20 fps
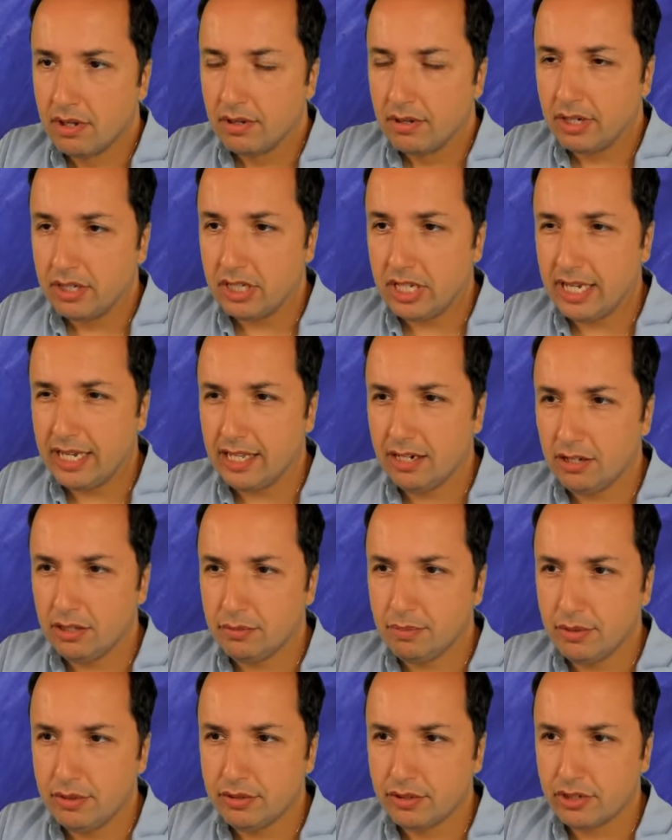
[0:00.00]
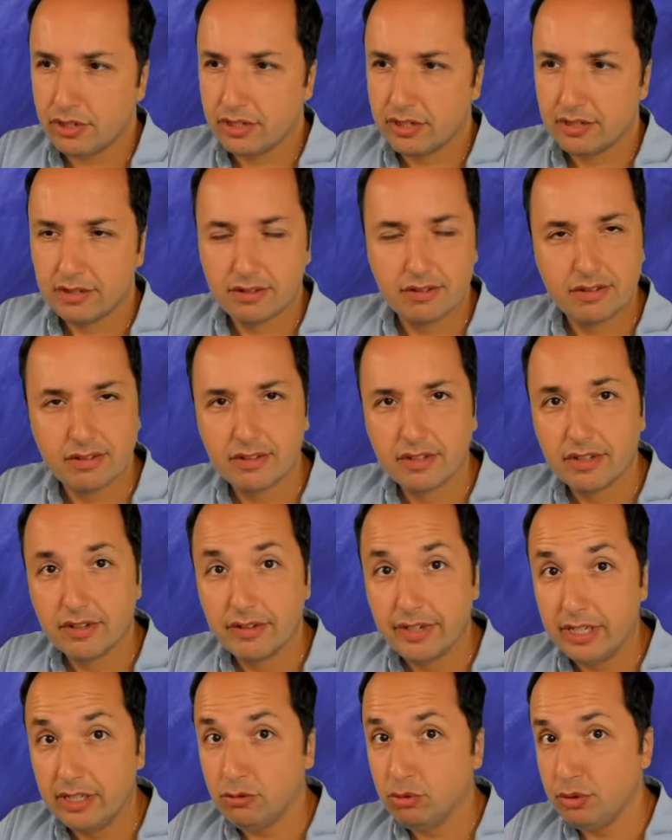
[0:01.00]
Because he cannot push.
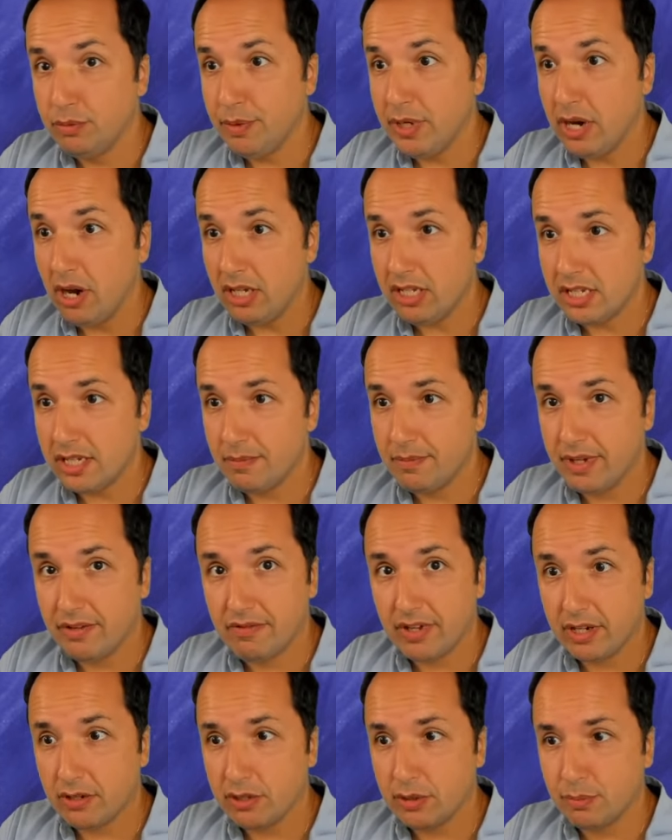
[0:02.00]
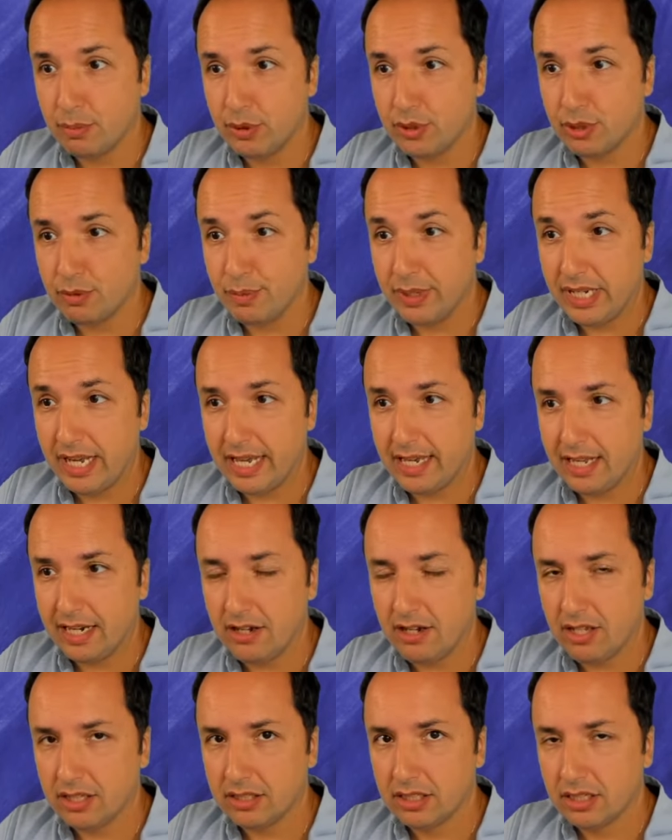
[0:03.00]
It would be awesome if he could push, but he
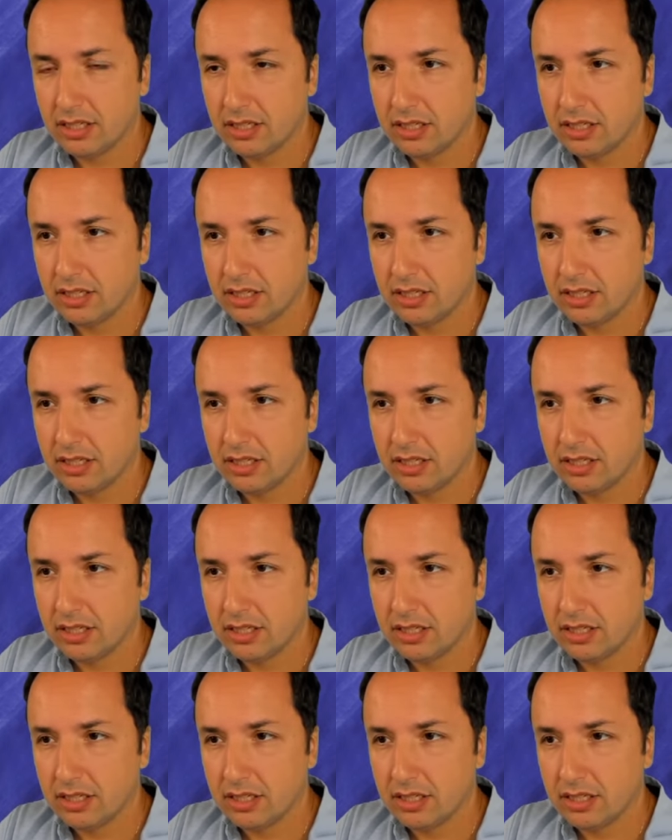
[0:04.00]
cannot.